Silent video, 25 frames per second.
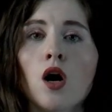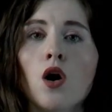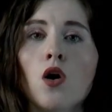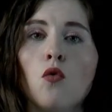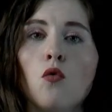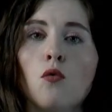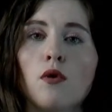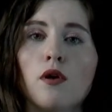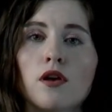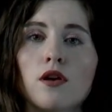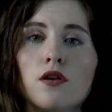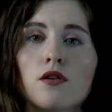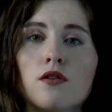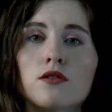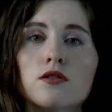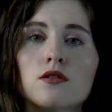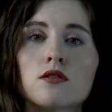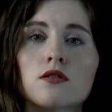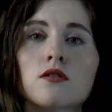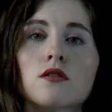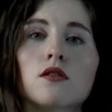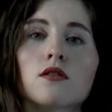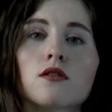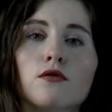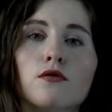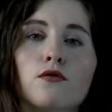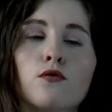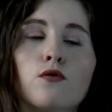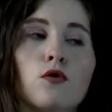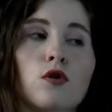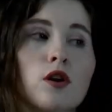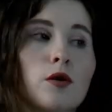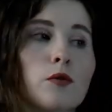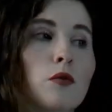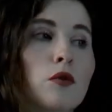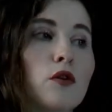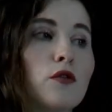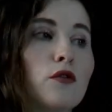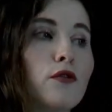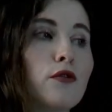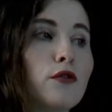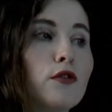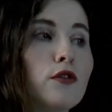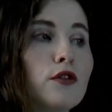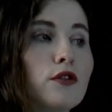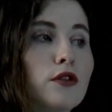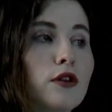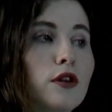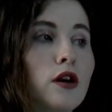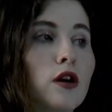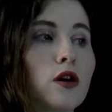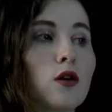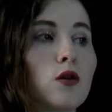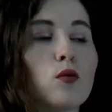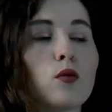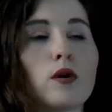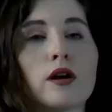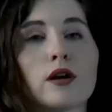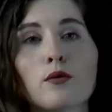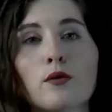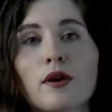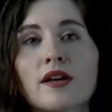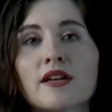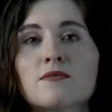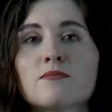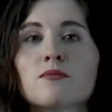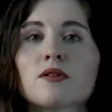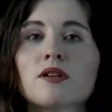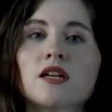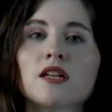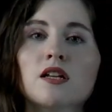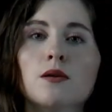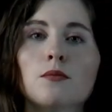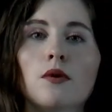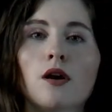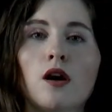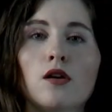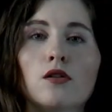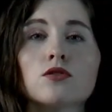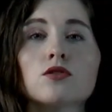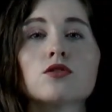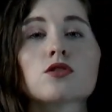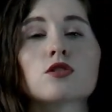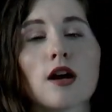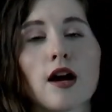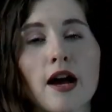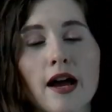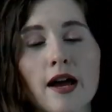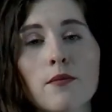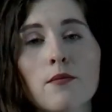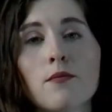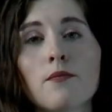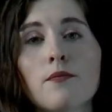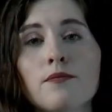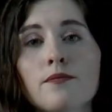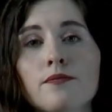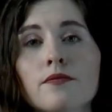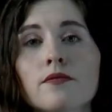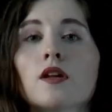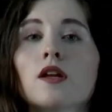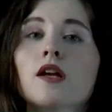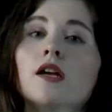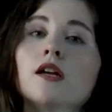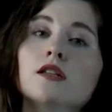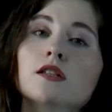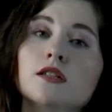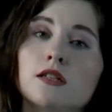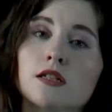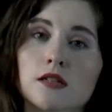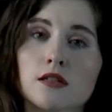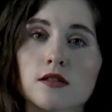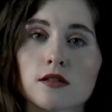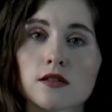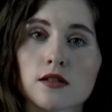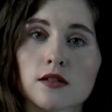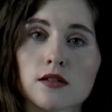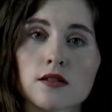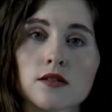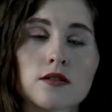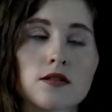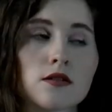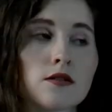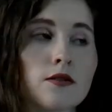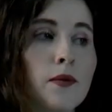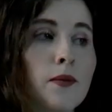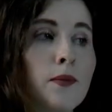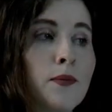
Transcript: We use the form further when we are speaking about time and distance,